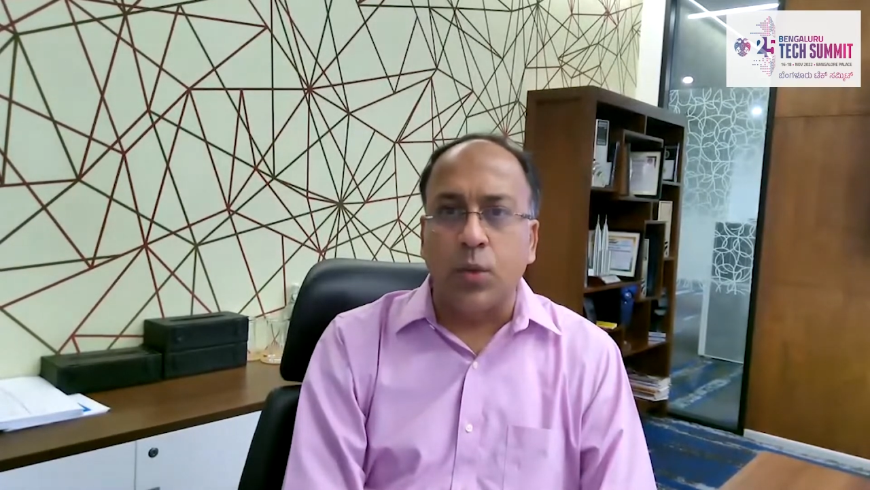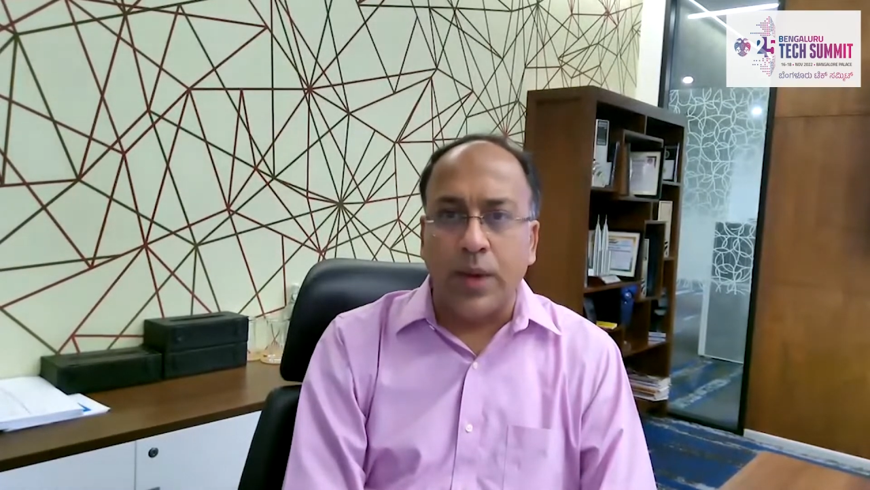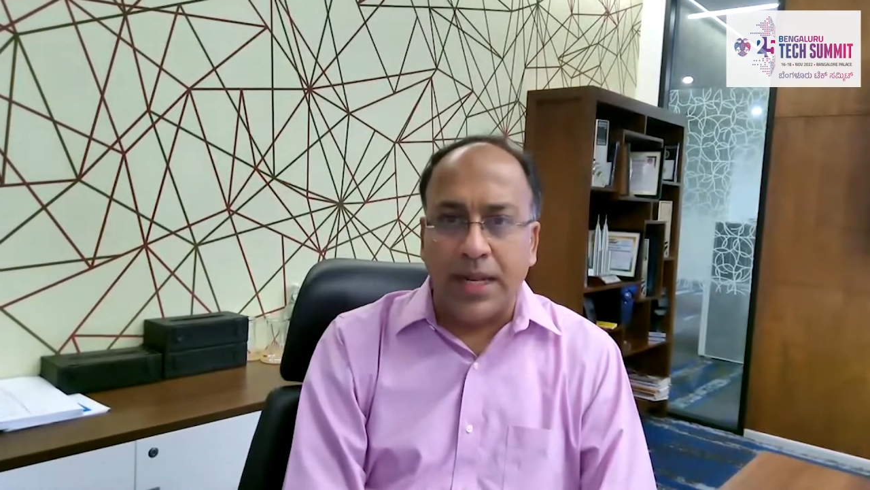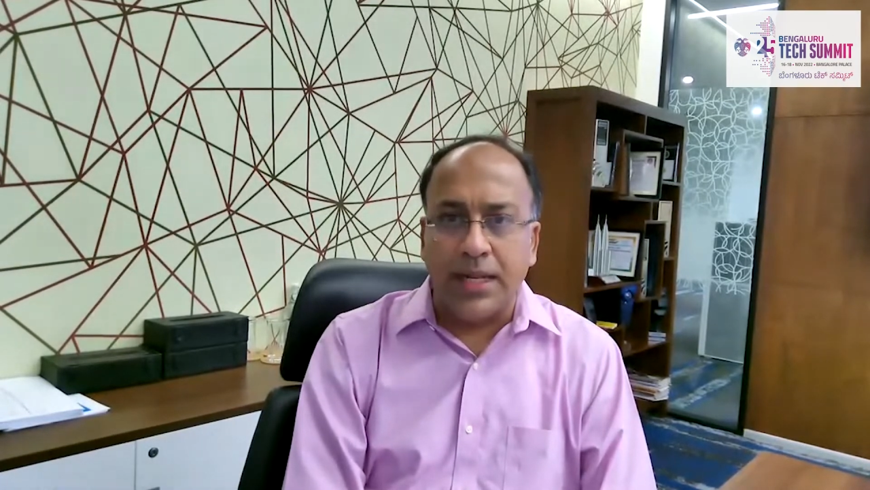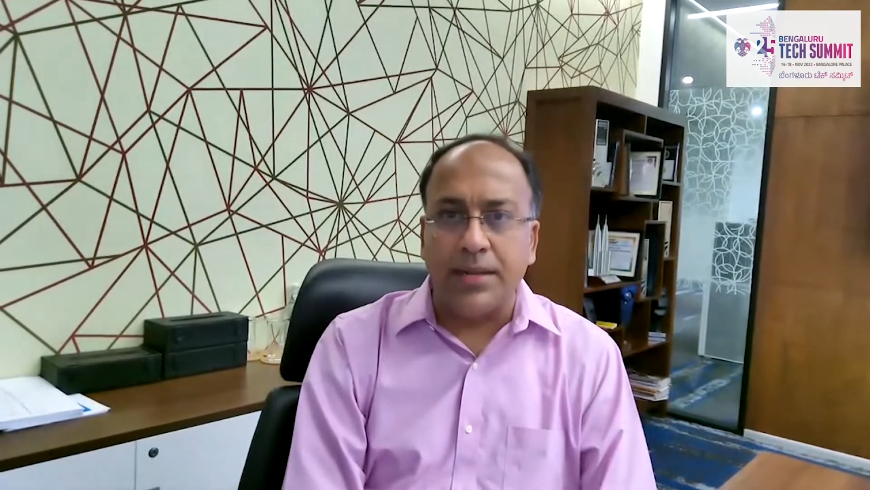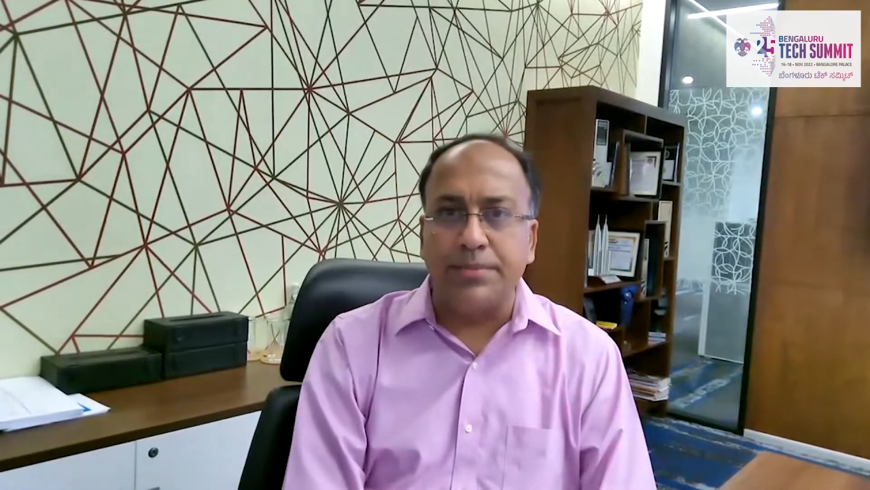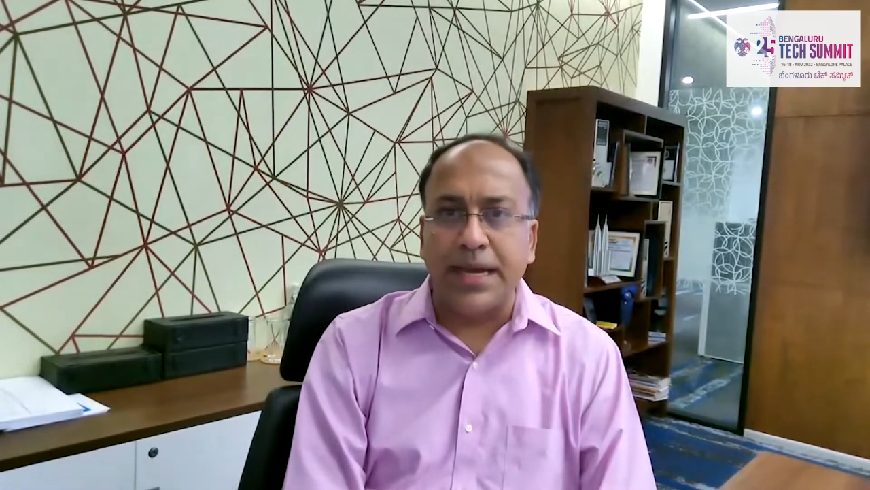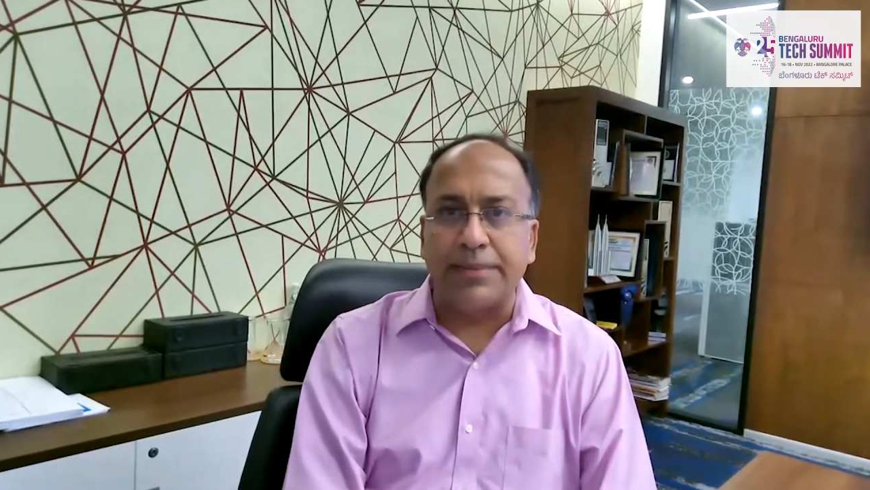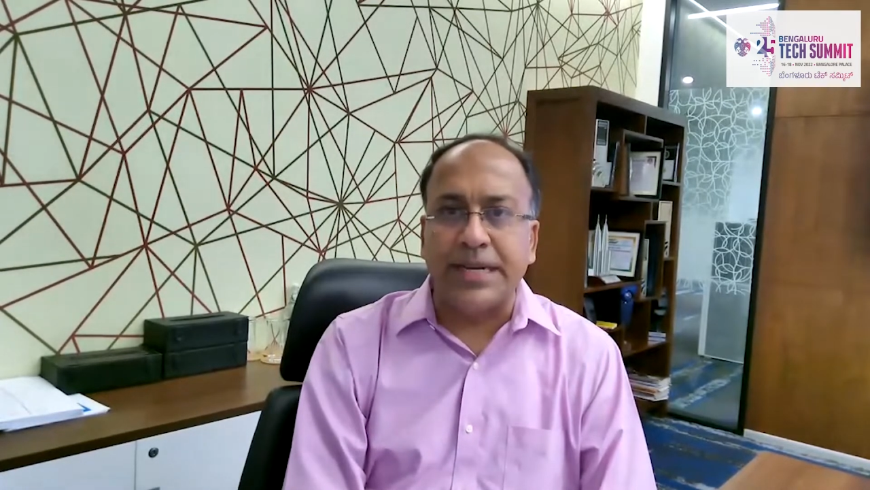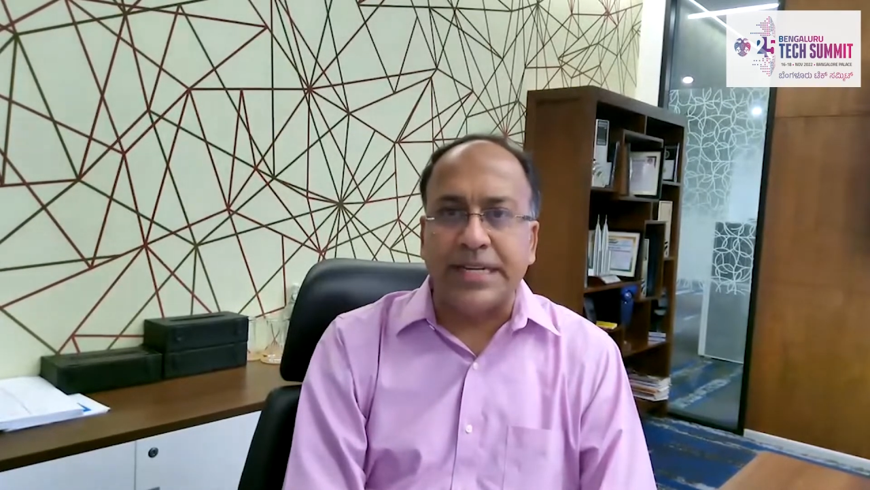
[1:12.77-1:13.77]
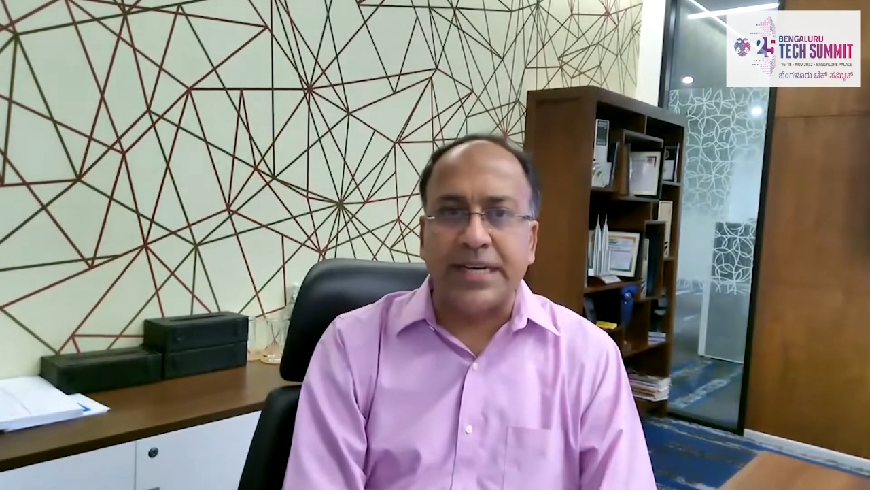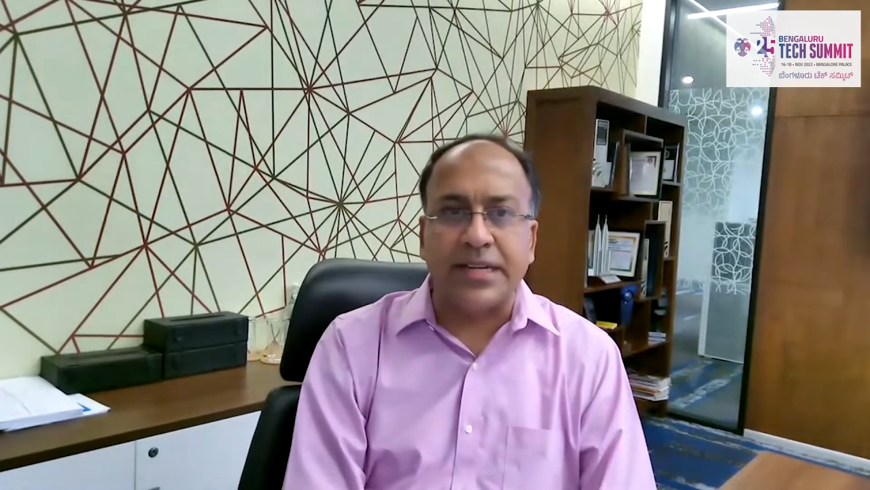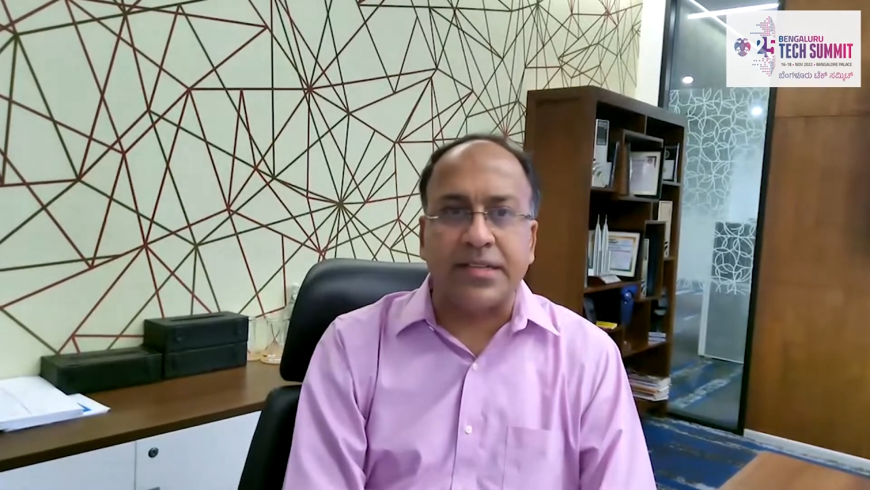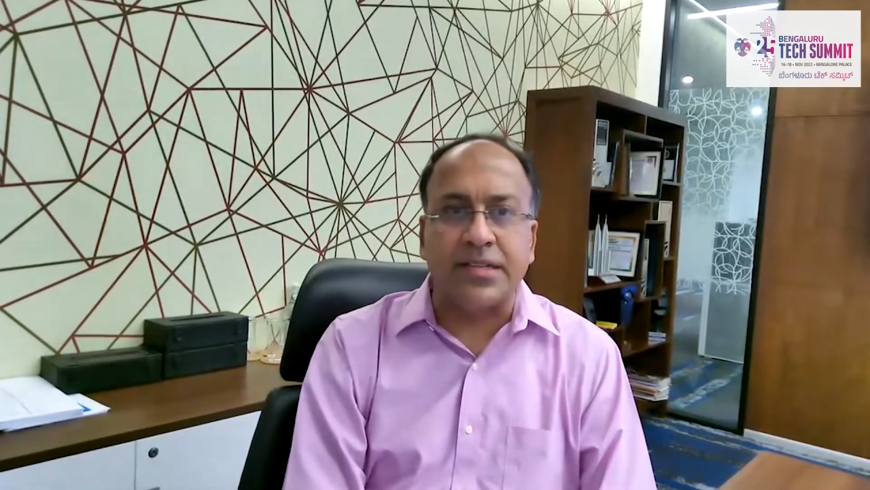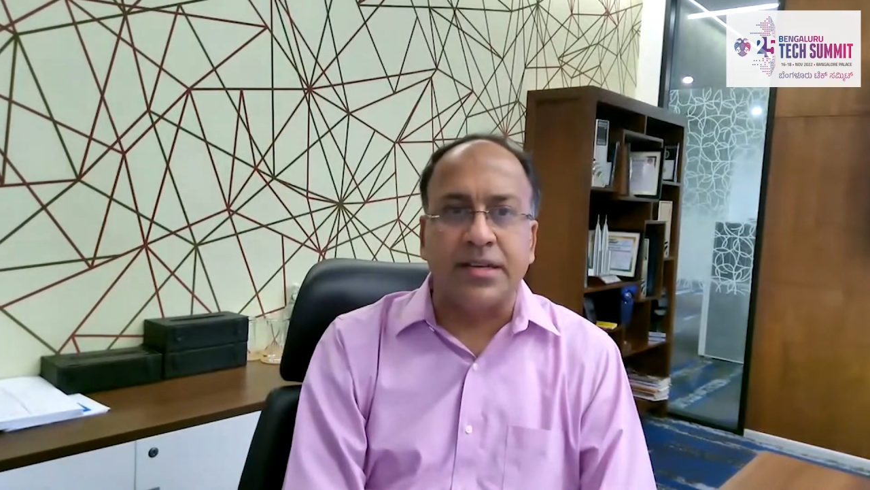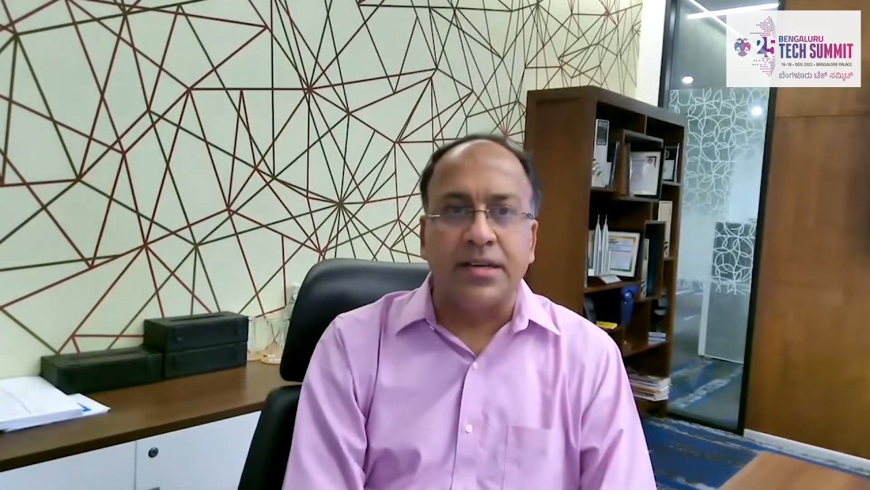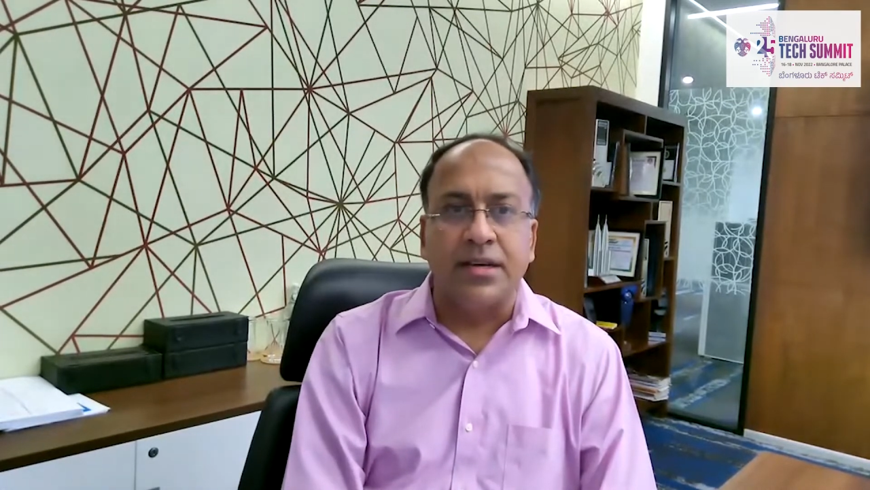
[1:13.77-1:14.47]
will make BTS